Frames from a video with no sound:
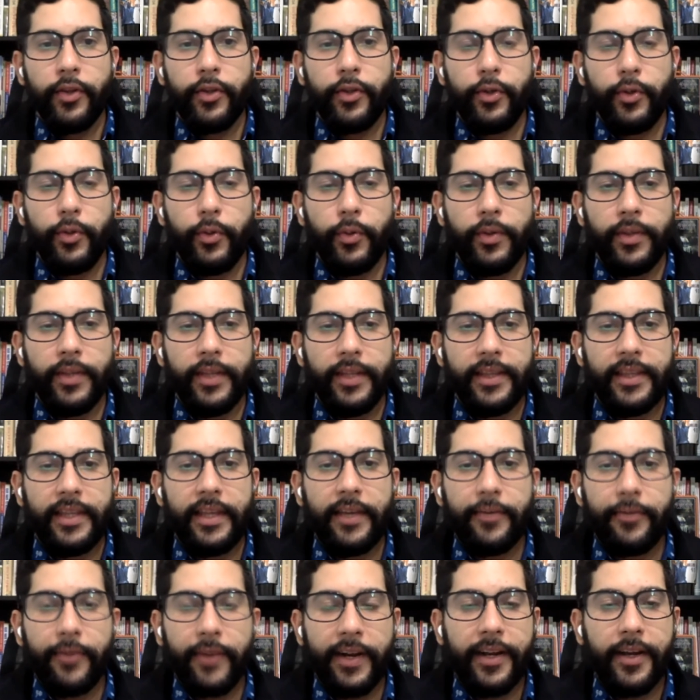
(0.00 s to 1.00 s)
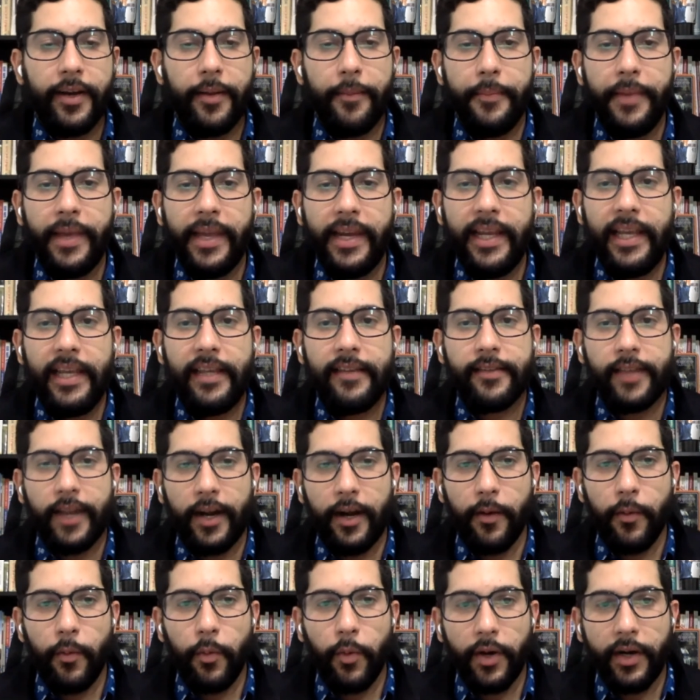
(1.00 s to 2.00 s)
to the different committees
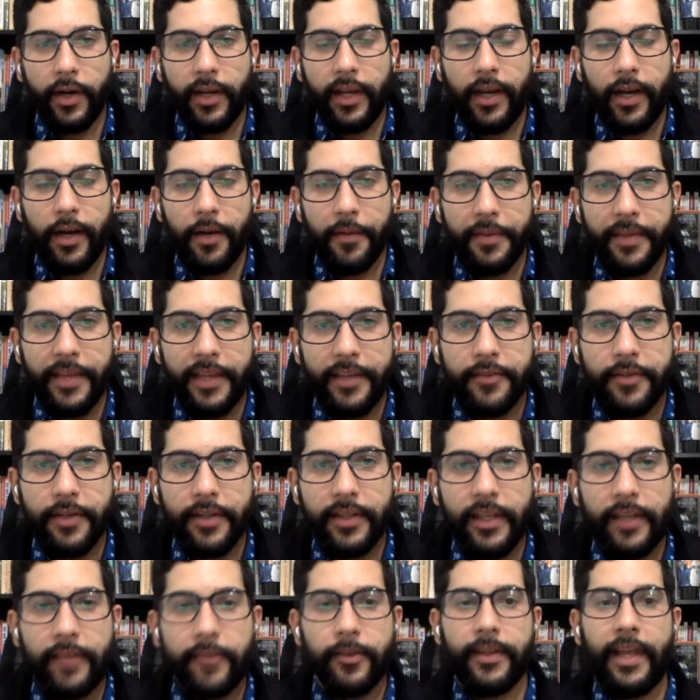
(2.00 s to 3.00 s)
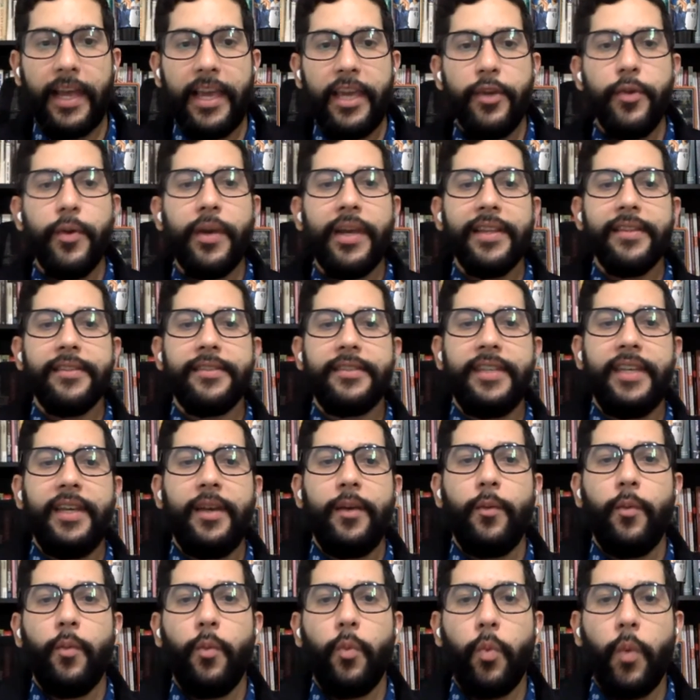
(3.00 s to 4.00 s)
that are working on redistricting so that you can
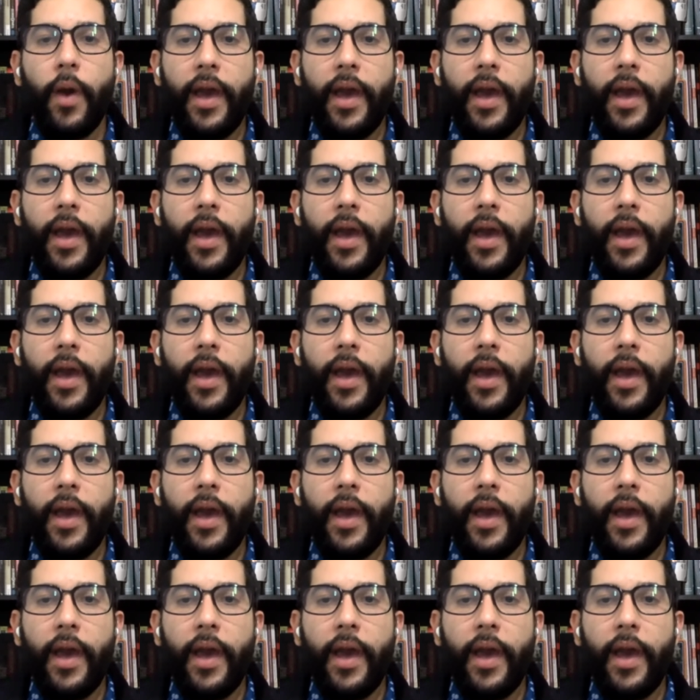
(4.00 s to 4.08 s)
see